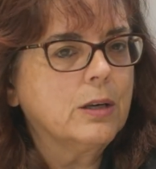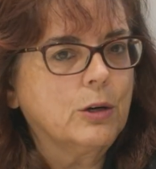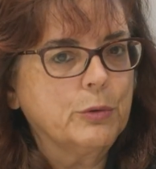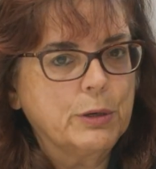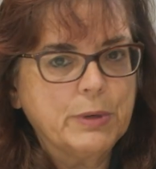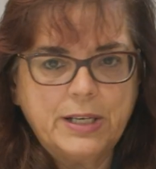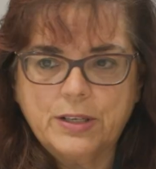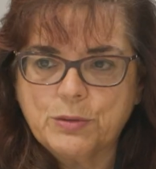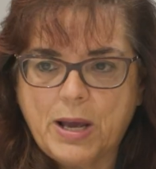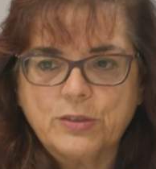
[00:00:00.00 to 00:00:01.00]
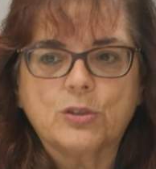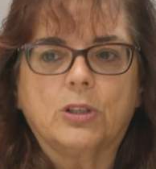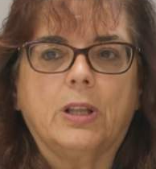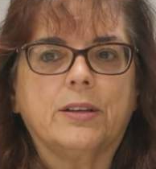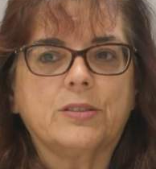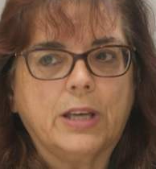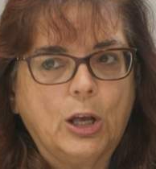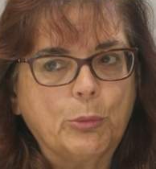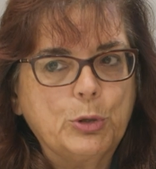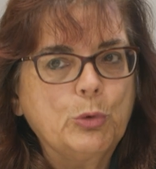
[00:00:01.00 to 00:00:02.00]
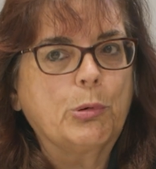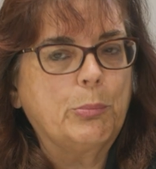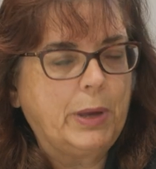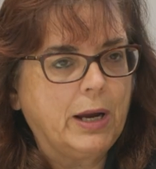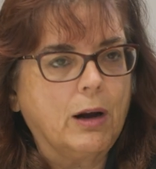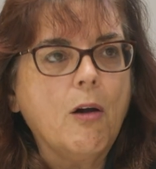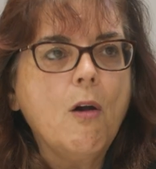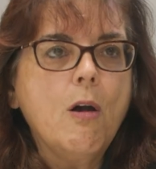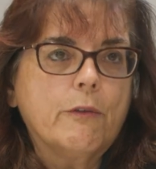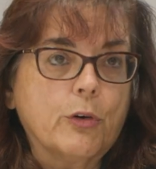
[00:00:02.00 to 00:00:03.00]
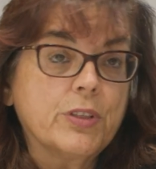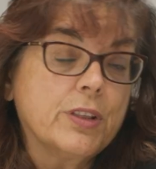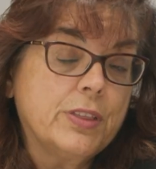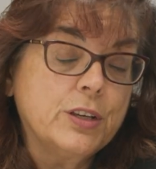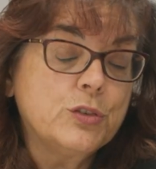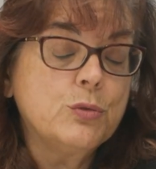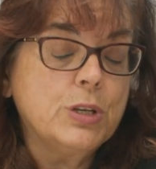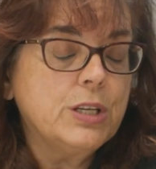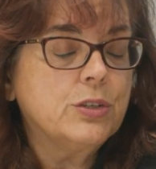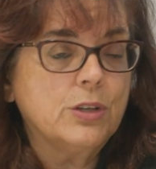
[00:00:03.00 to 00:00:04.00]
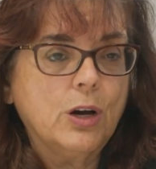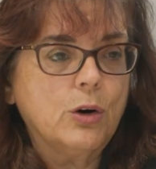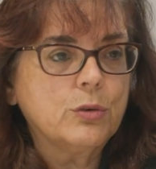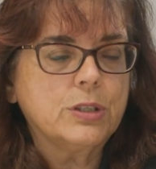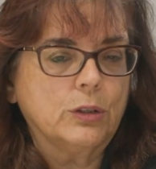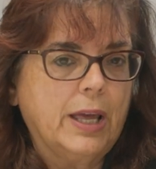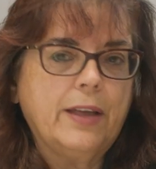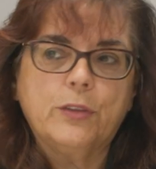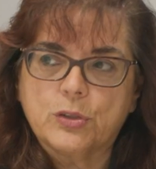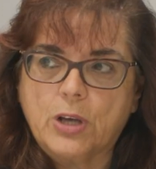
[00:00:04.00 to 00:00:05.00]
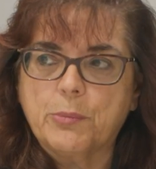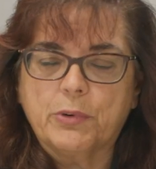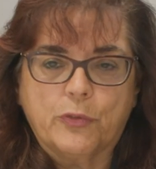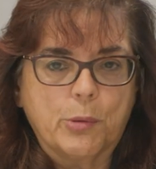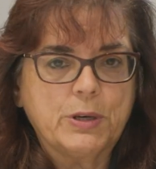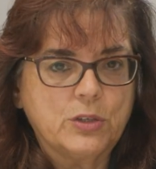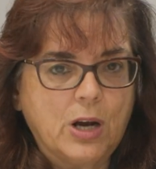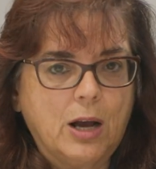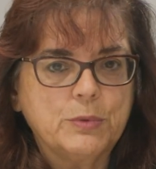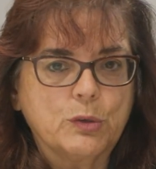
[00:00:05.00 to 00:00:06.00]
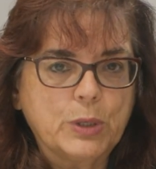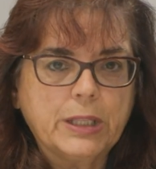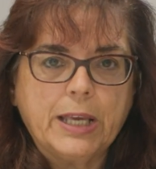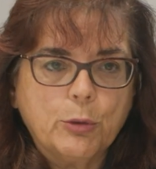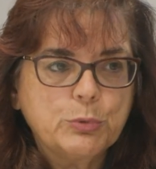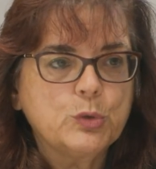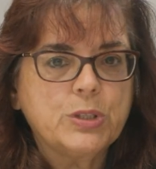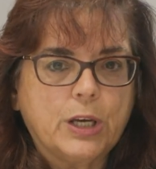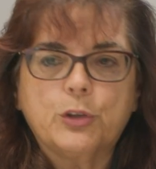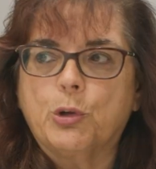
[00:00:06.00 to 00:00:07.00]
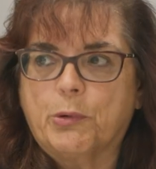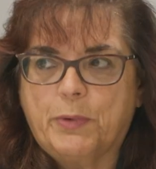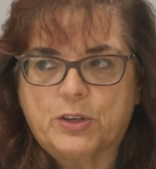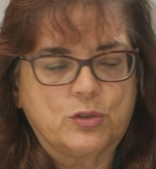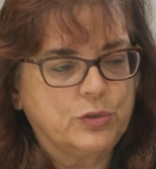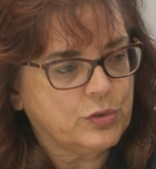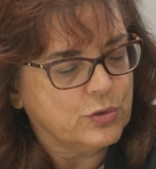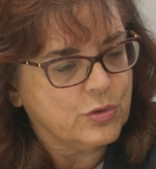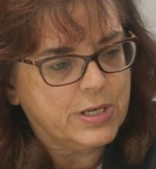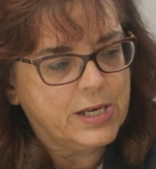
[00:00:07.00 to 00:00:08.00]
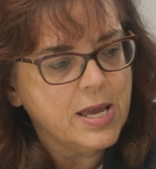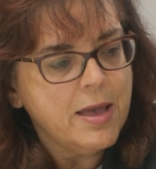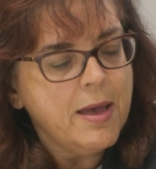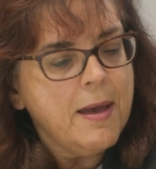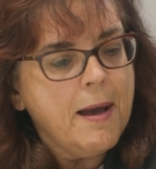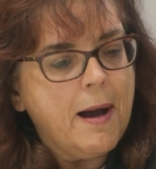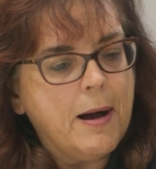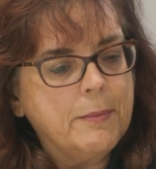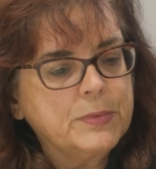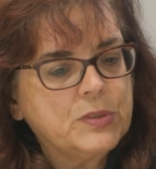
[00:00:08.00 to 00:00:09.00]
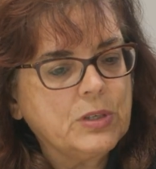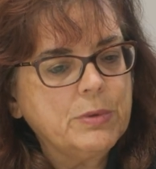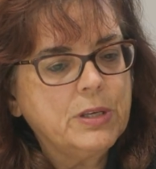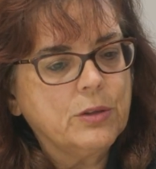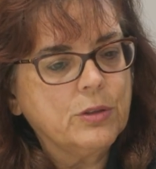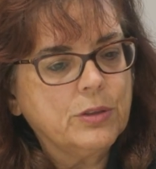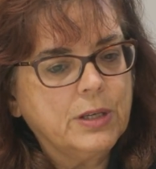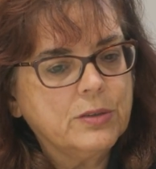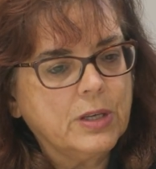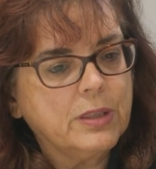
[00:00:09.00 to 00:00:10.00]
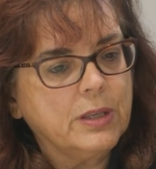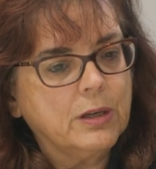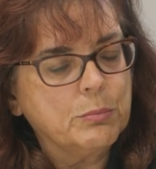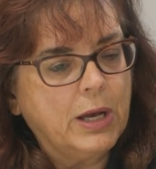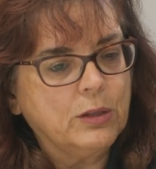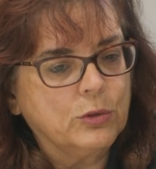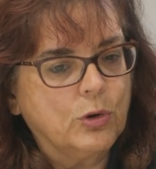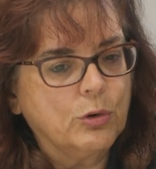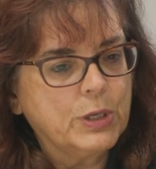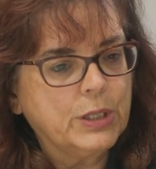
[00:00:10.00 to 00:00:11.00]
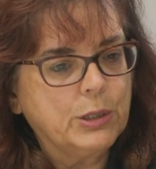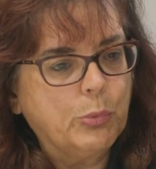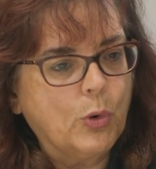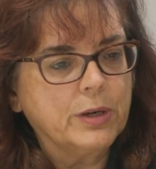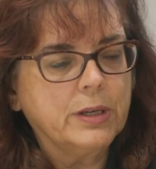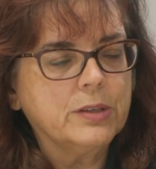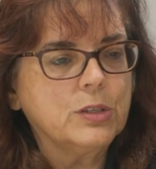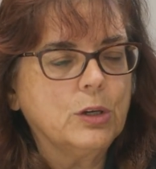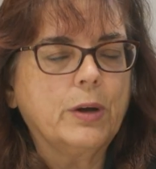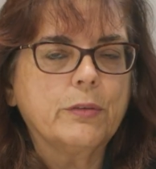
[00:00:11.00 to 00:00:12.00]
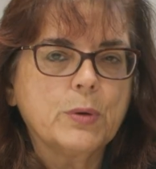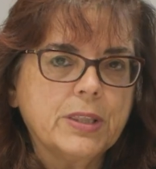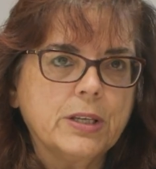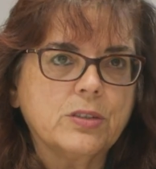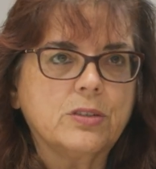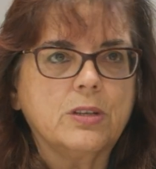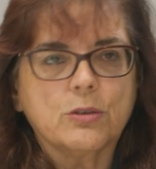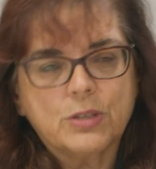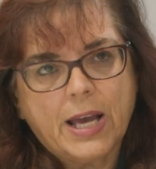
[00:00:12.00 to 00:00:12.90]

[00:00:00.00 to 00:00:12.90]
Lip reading: the career readiness masterclass to help you prepare for the things you need to know to land those high-performing jobs. It really helps you tell your professional story. Some of the other things I think, Eleanor, are really important is, everyone thinks it's either